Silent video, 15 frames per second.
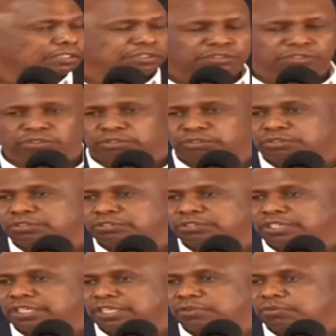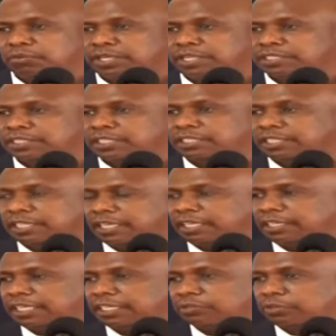So today, when it's the
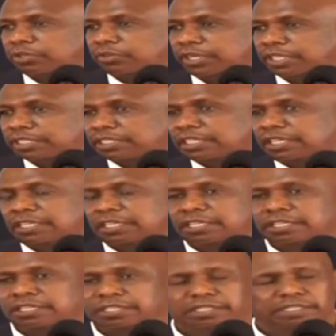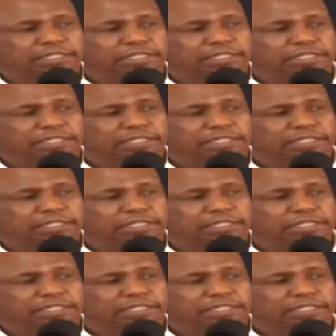day that we are resting